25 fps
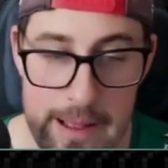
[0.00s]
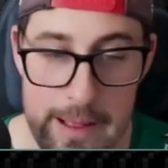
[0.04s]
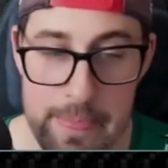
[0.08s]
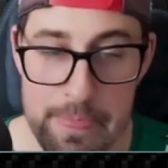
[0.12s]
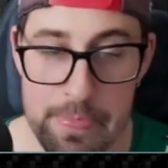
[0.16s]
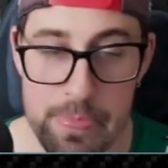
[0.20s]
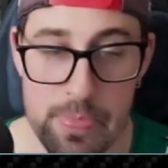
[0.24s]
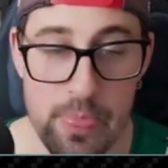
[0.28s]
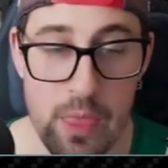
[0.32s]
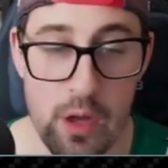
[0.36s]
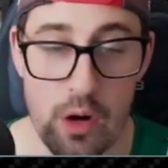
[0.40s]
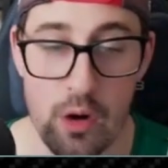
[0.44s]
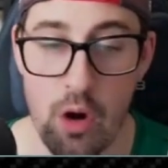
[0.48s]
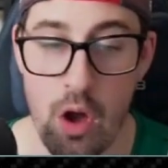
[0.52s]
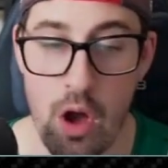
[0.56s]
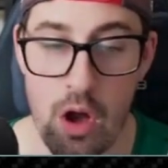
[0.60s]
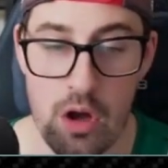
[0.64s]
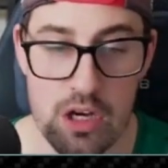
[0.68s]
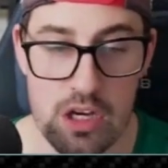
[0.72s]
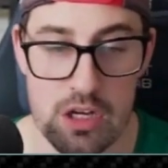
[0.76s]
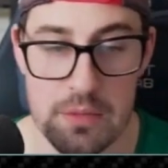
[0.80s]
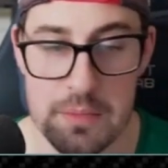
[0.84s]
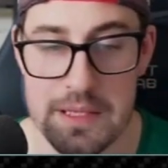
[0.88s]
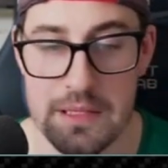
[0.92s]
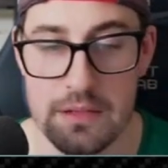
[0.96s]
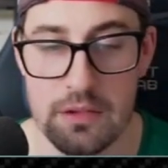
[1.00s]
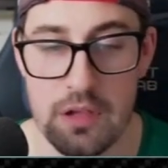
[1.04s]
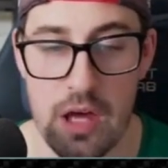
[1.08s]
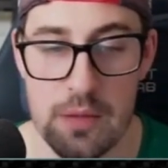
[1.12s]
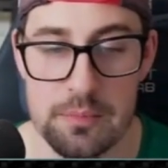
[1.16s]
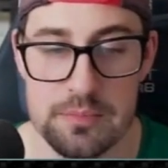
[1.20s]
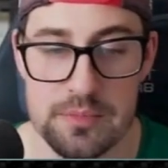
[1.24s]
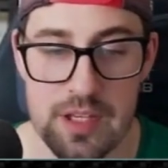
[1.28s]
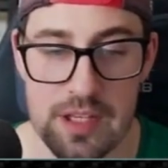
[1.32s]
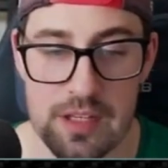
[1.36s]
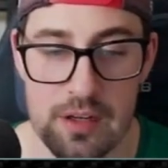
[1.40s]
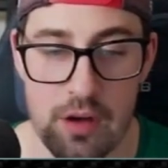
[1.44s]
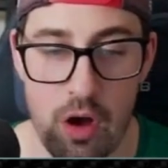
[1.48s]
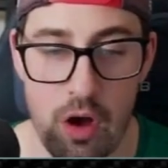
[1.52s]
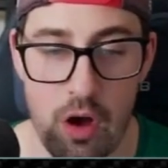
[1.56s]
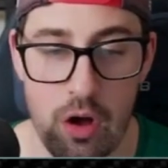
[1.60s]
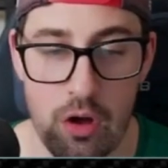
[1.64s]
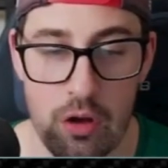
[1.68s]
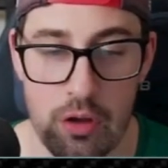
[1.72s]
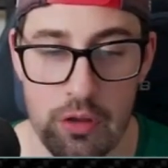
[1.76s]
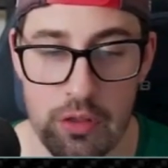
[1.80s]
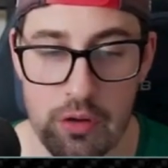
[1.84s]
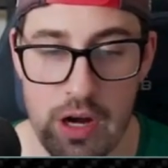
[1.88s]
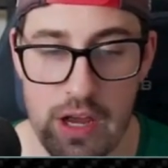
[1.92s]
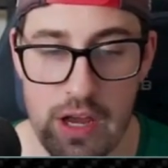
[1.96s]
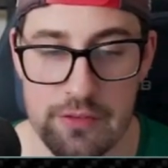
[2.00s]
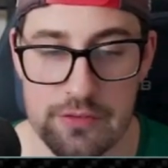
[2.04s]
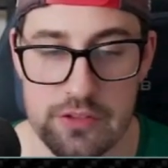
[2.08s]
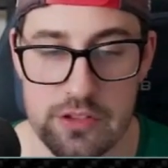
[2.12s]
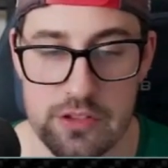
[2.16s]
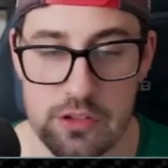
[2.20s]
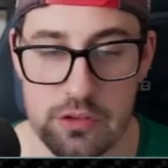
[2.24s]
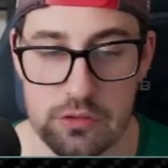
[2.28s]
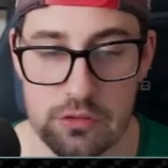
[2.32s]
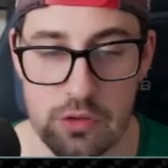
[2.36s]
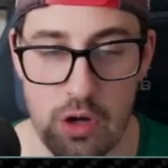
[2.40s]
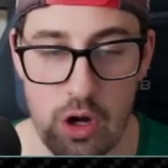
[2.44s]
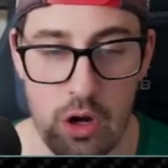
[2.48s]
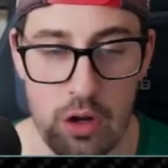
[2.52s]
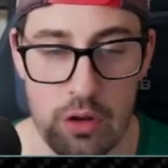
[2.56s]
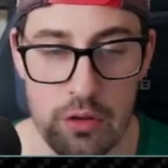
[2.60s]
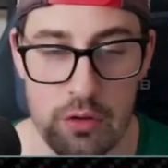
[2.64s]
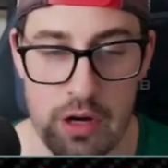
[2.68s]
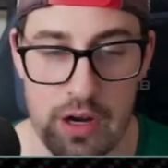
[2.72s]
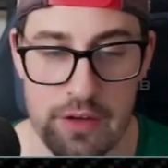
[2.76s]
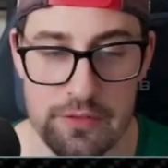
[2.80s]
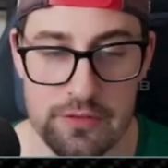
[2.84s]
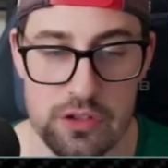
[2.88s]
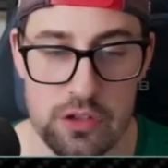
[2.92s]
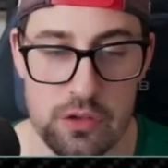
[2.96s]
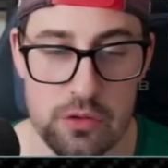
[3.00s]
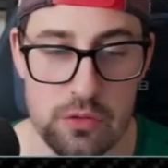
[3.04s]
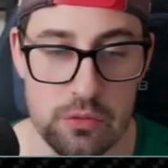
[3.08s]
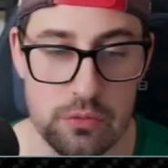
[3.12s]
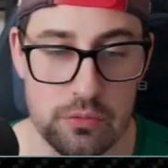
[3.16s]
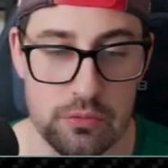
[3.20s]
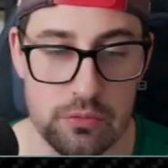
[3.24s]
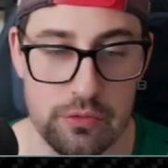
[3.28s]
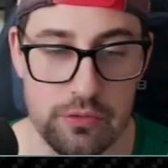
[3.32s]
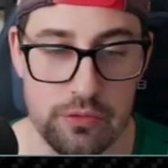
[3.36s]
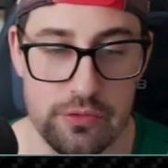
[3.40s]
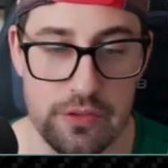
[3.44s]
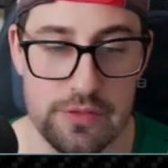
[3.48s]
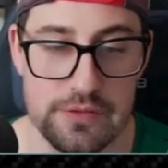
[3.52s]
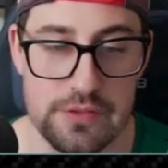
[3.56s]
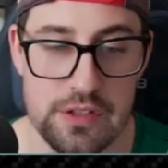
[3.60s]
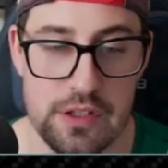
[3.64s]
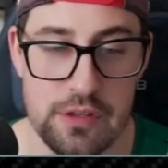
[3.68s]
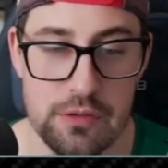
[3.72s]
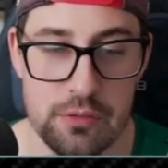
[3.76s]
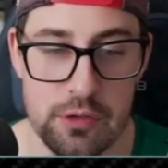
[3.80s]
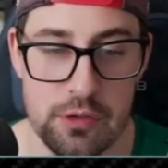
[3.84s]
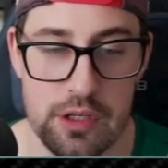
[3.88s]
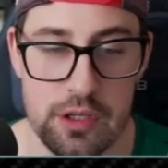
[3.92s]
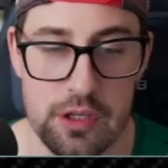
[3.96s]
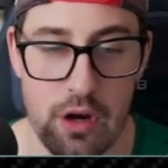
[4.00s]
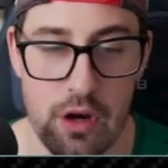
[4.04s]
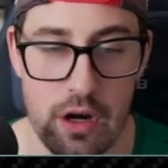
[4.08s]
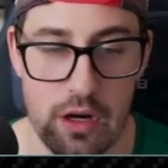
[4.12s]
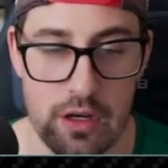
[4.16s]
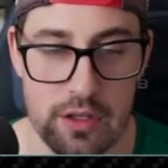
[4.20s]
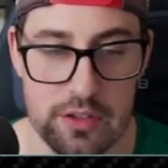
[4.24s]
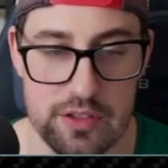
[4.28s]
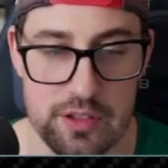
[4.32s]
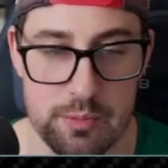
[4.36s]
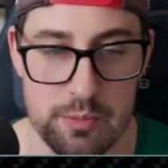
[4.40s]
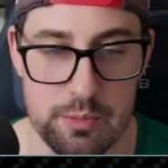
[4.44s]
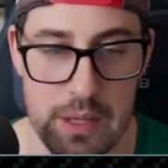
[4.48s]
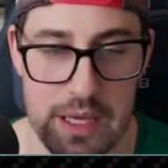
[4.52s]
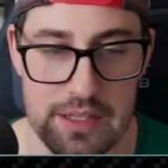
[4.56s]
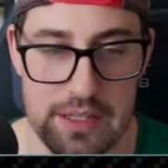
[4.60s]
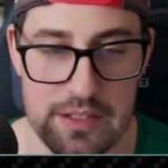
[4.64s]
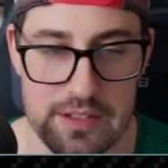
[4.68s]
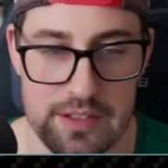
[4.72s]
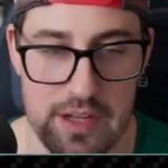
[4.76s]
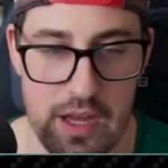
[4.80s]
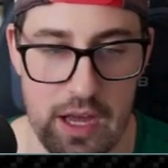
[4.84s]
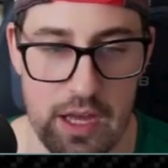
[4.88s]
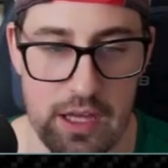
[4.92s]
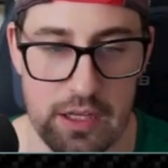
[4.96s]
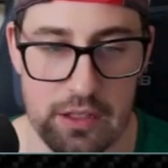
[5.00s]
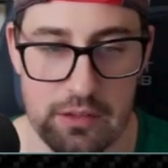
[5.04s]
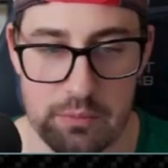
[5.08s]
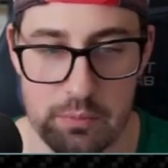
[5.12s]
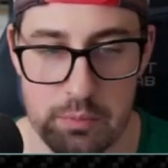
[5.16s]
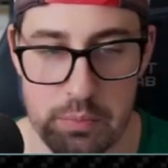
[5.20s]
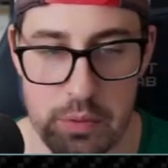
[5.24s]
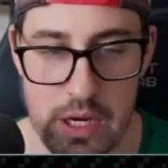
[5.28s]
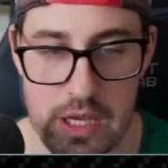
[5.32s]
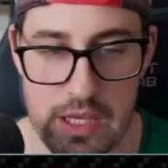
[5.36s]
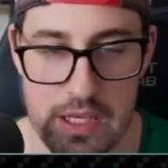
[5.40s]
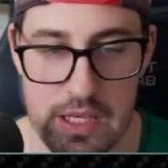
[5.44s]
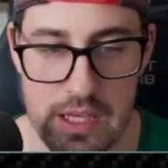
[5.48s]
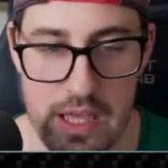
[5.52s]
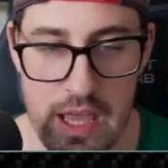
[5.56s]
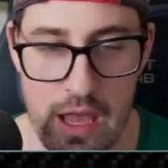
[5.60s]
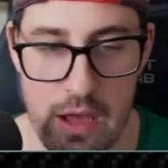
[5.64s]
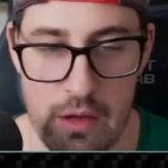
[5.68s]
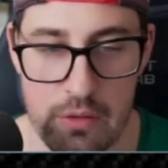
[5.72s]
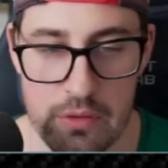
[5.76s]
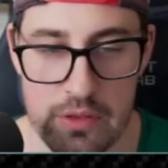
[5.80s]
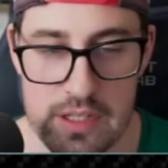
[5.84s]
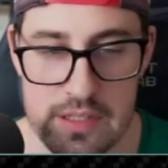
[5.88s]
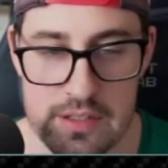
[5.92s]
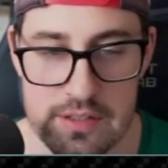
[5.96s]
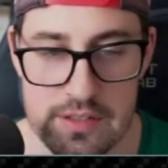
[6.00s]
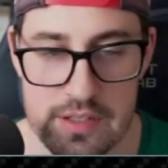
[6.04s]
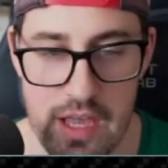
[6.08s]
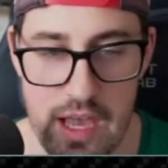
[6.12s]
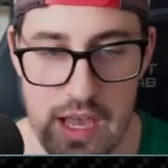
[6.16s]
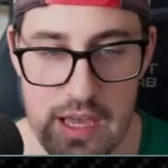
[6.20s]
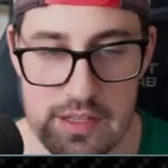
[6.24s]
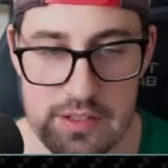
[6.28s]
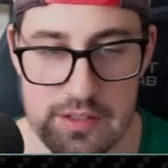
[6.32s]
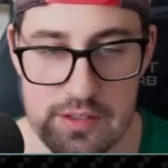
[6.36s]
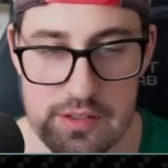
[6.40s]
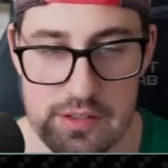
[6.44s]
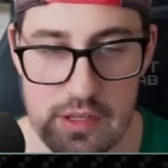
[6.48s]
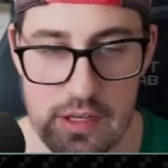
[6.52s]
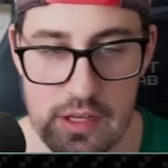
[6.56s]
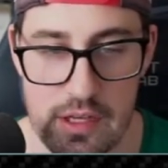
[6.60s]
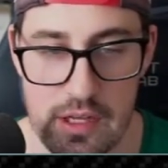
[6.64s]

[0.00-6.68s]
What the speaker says: They're all going to be lumped in all of their F2. All their F2, 53 cards based on breaking out these guys,